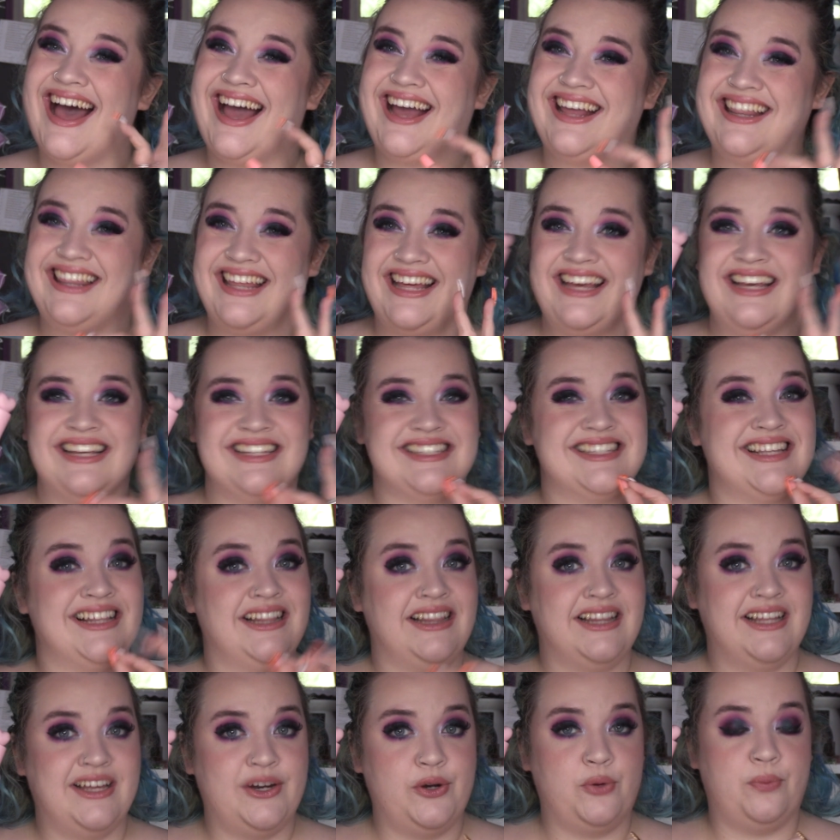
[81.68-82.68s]
I think it's a
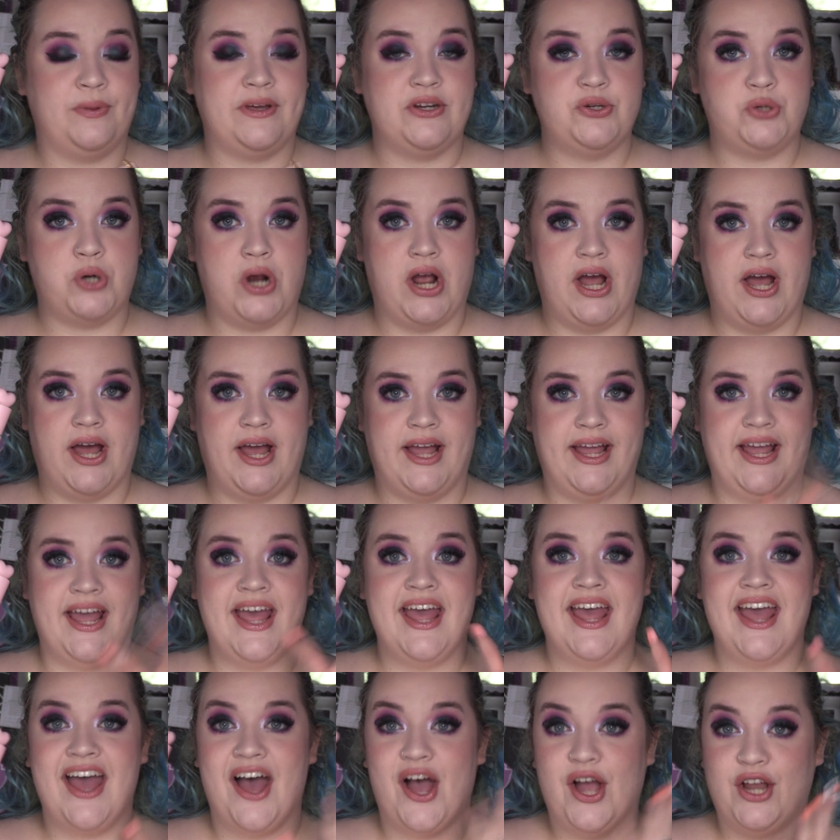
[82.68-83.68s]
little bit dry
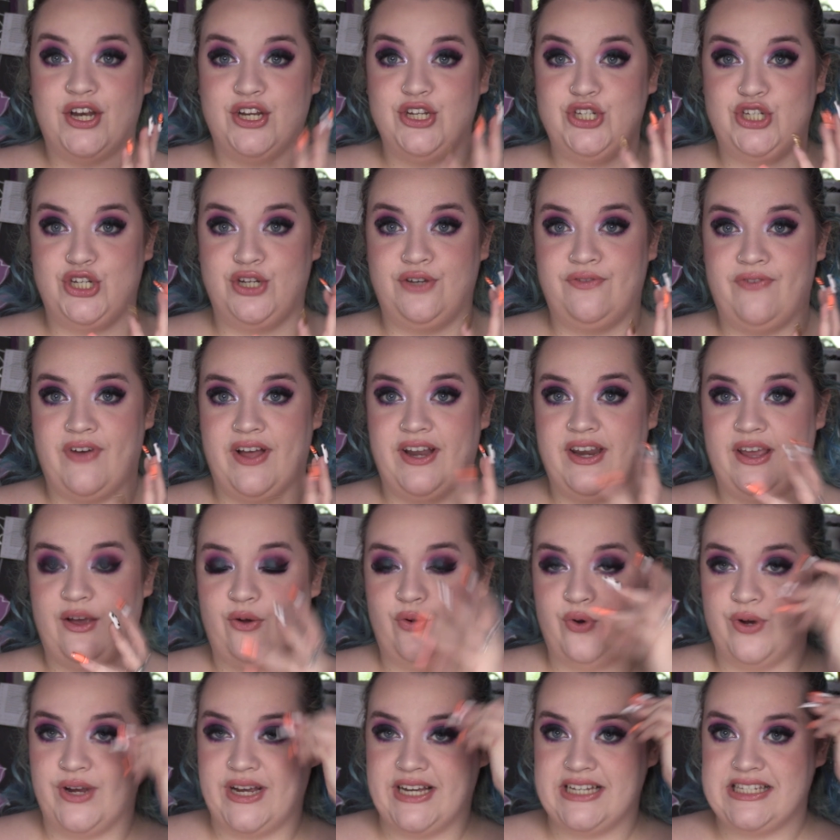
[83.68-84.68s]
and I do find it
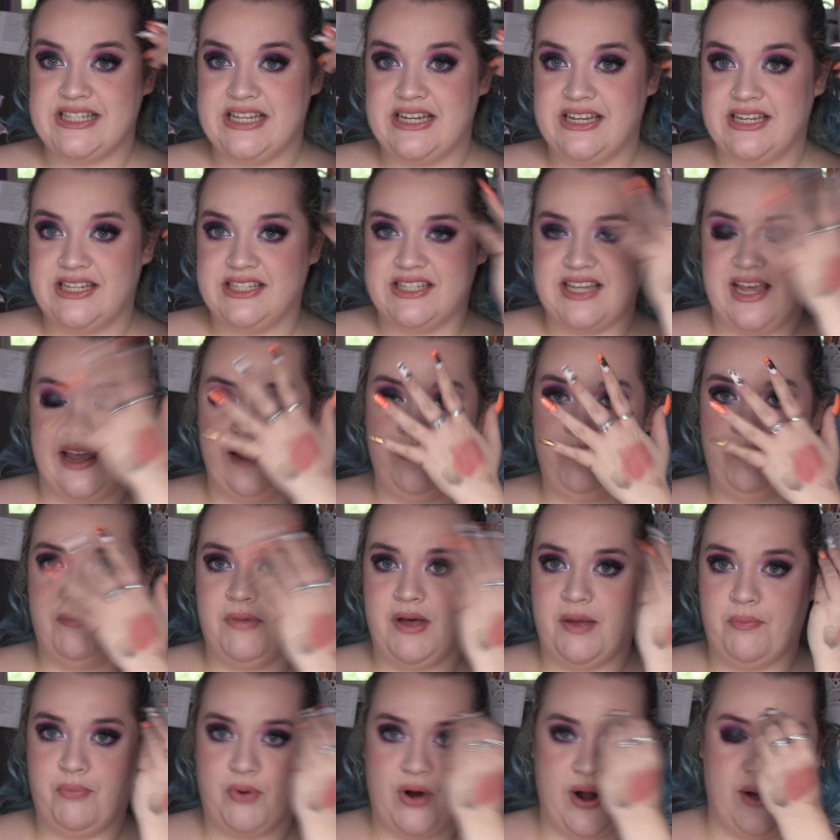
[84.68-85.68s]
creases in
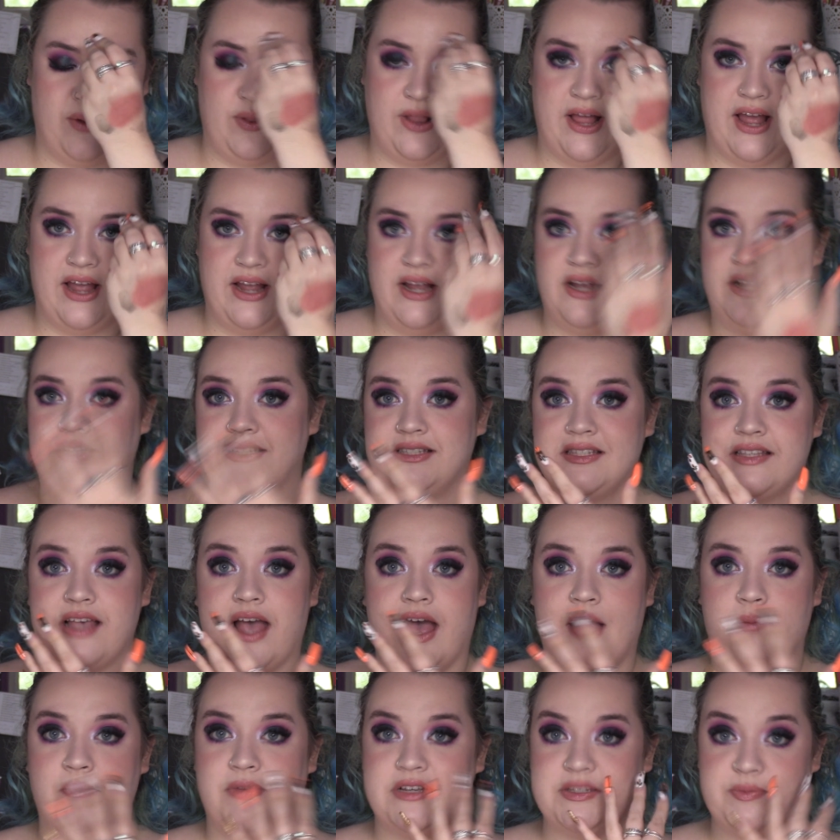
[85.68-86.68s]
my brow lines
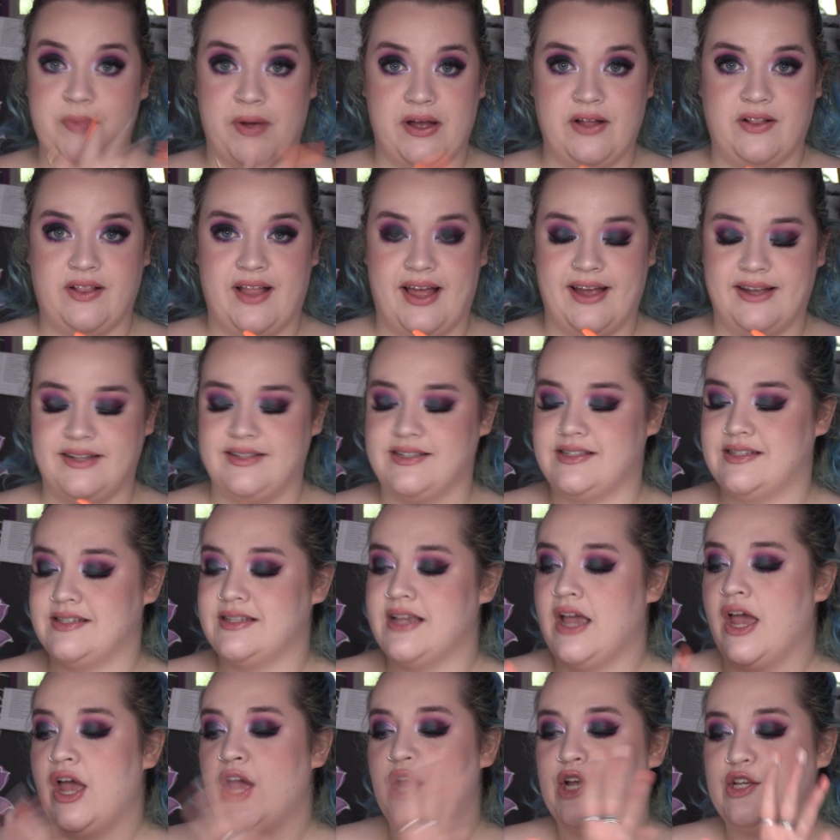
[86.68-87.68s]
and my smile
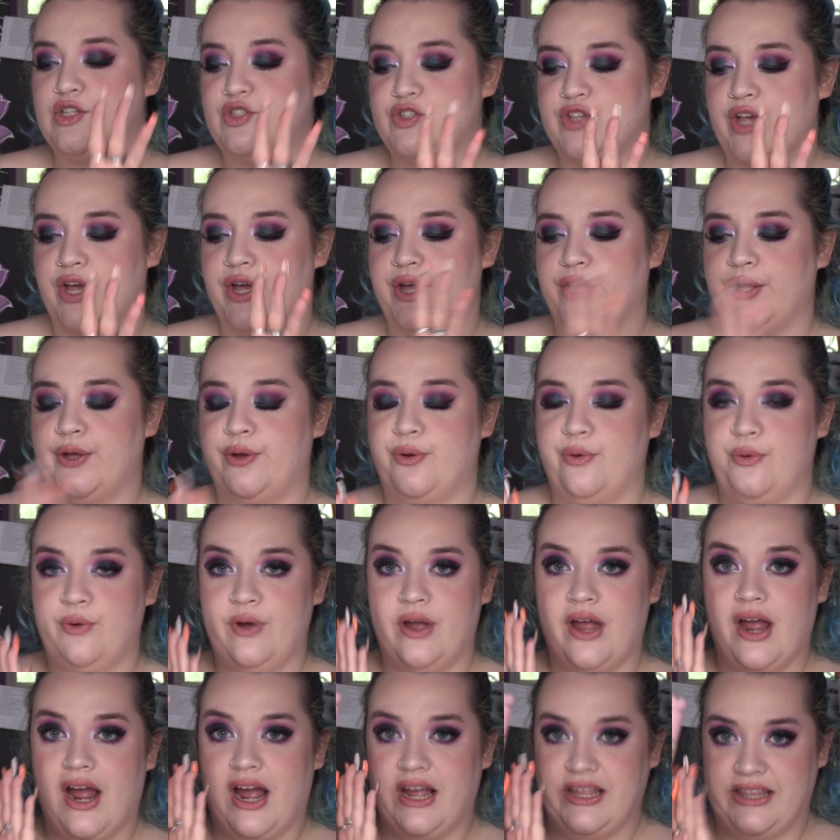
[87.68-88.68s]
lines.
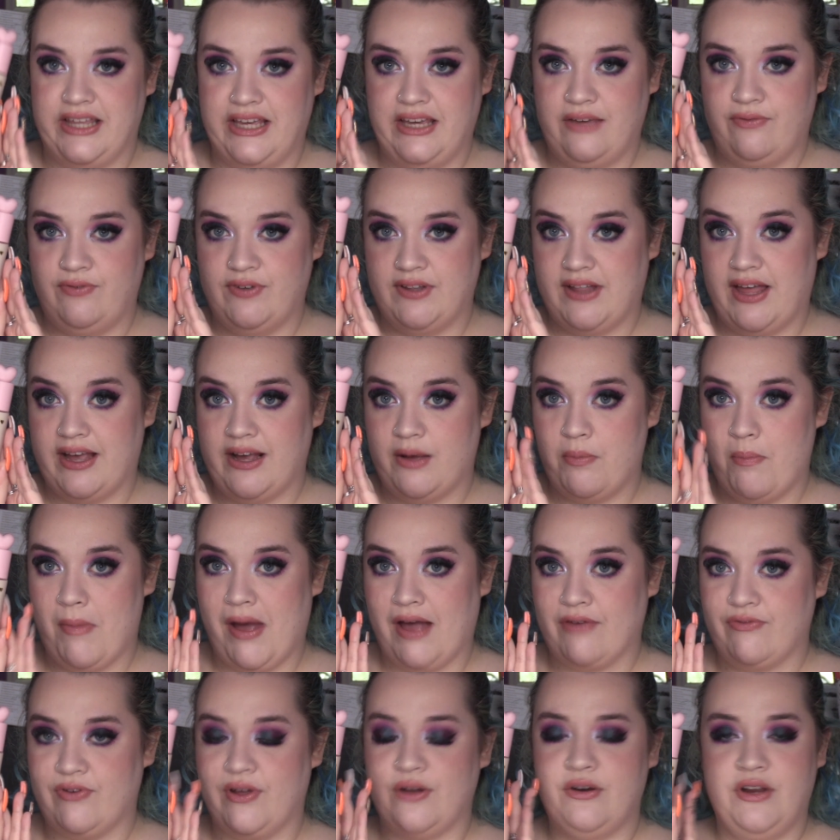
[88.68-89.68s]
So I think if you like a
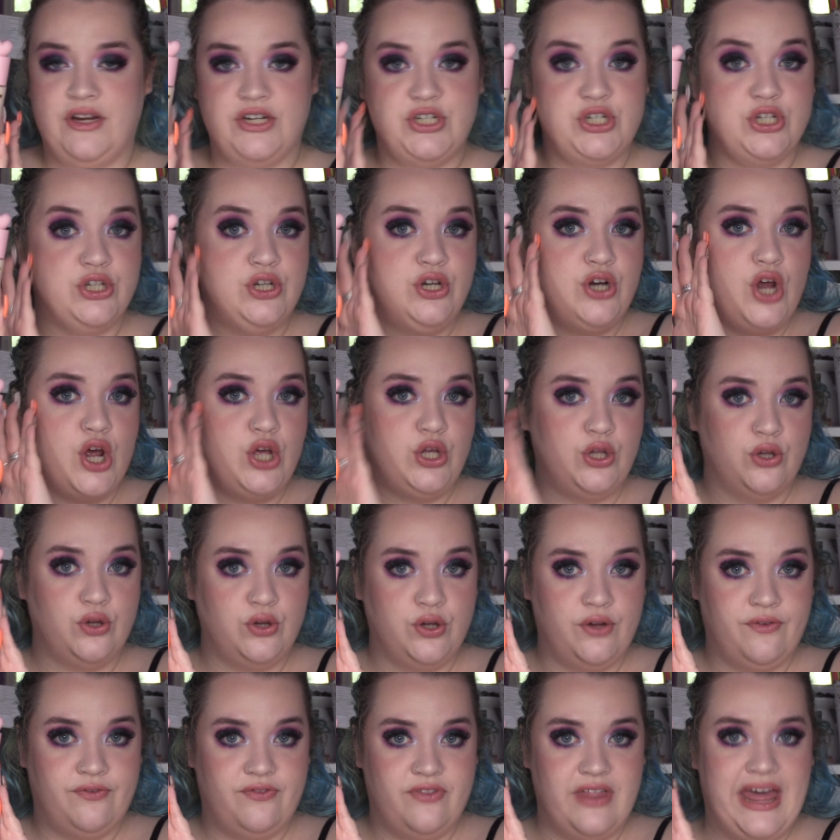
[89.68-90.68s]
matte foundation, you'll
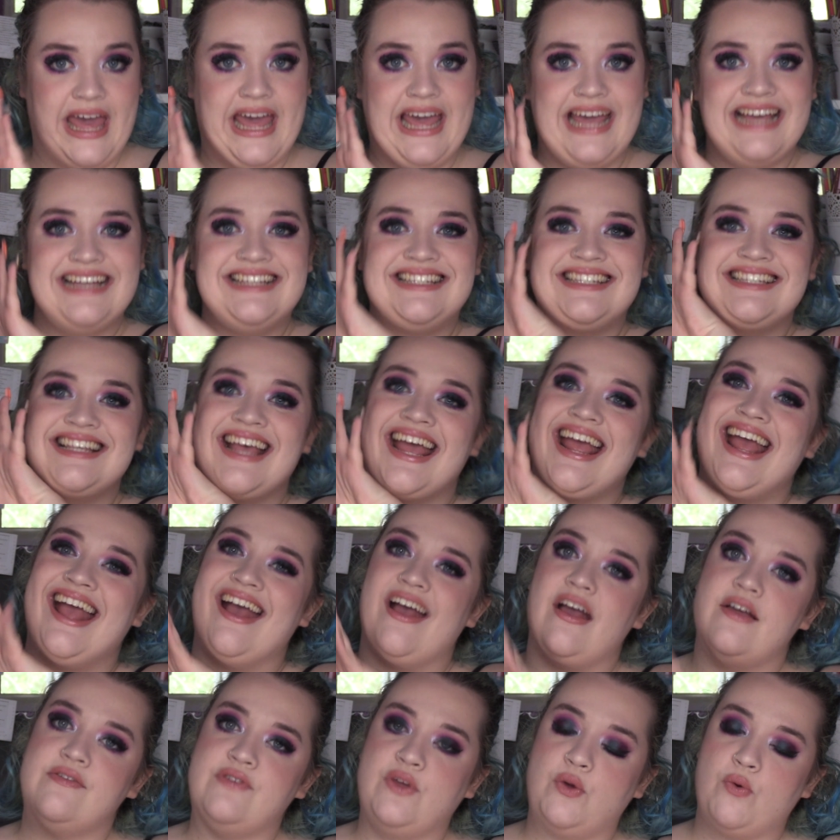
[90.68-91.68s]
love this.
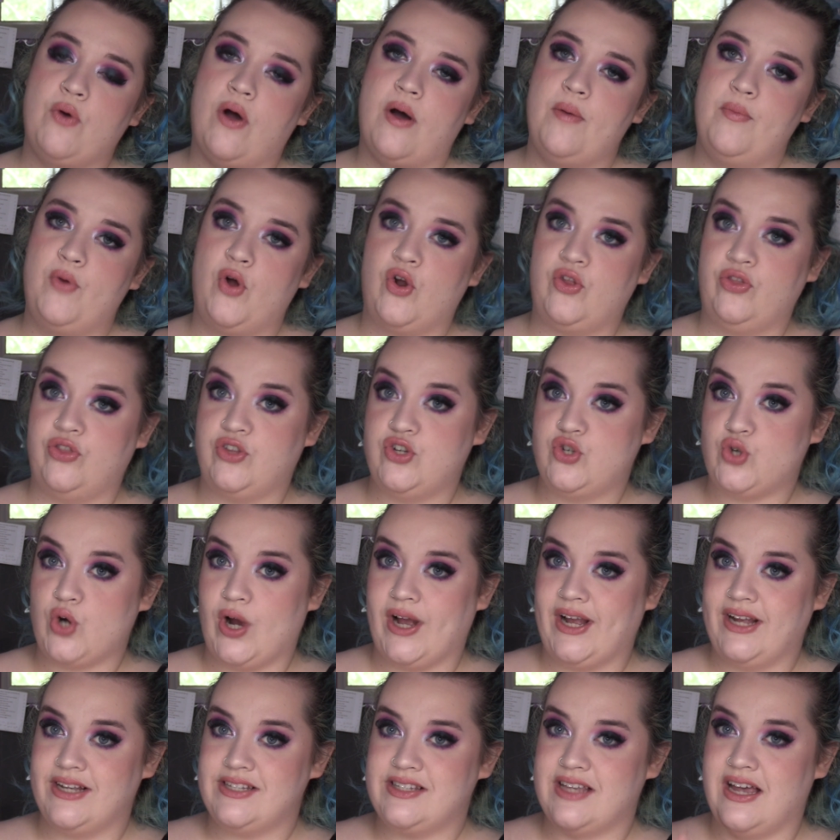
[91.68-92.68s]
If you are more on the
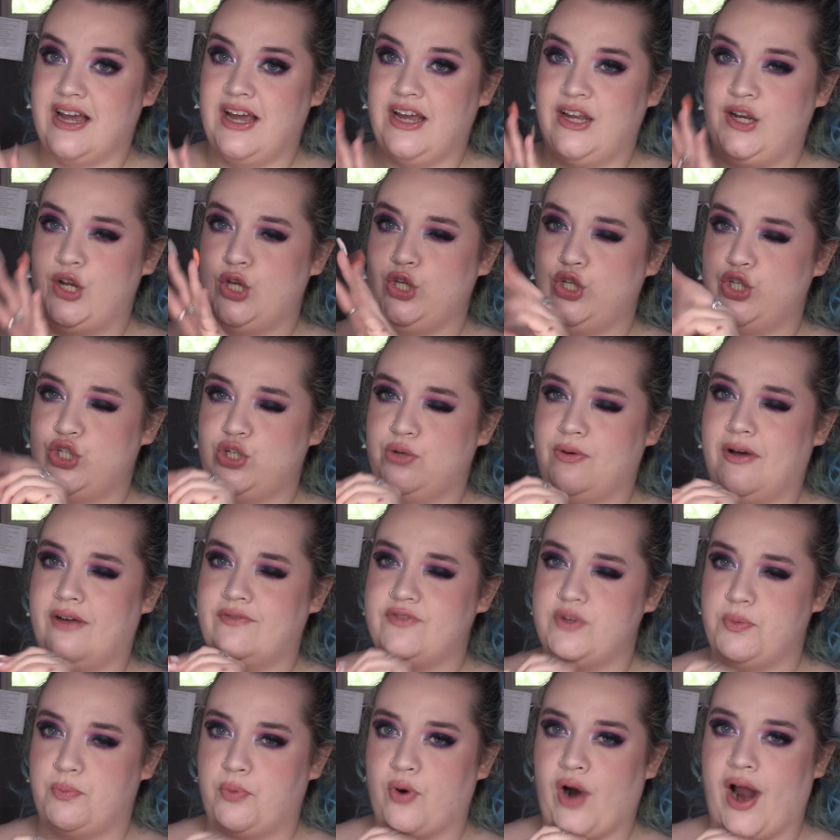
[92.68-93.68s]
drier side, you do
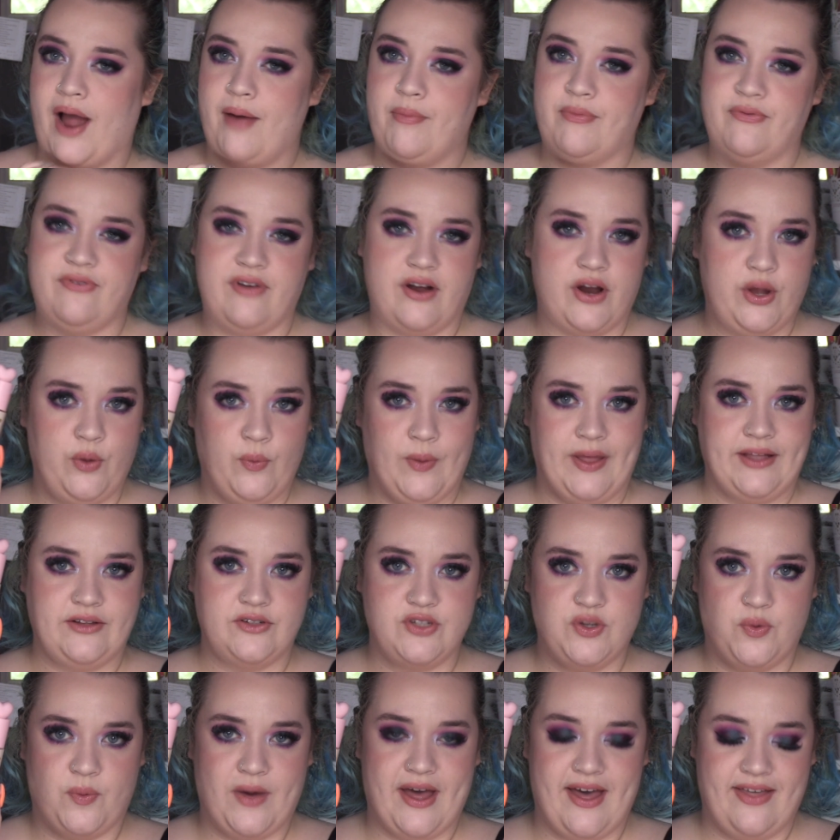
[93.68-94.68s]
have to prep very well
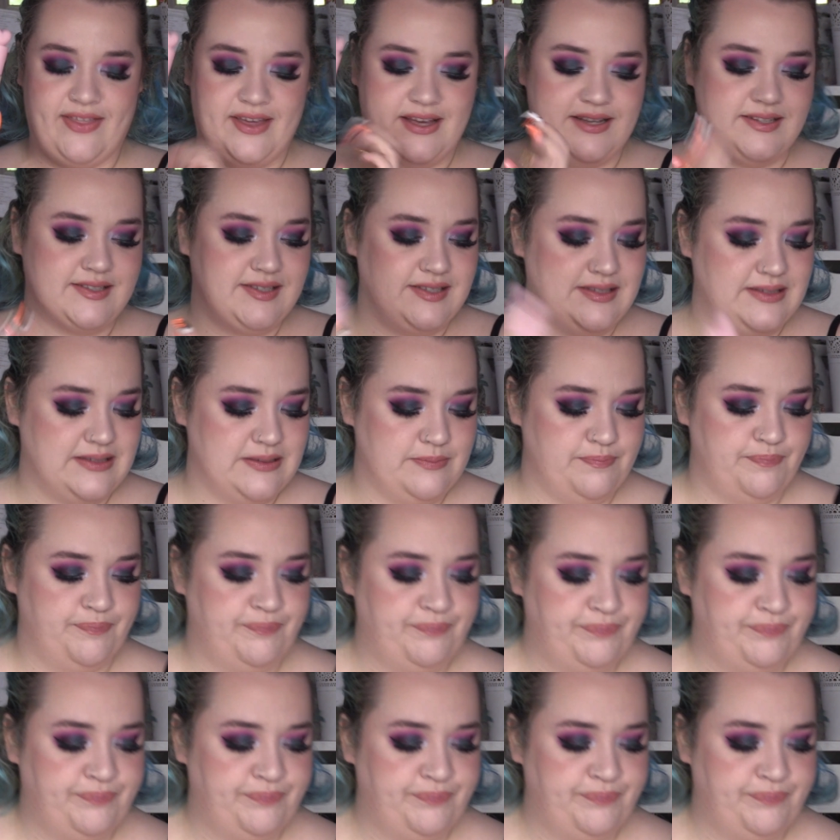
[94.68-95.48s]
to wear this.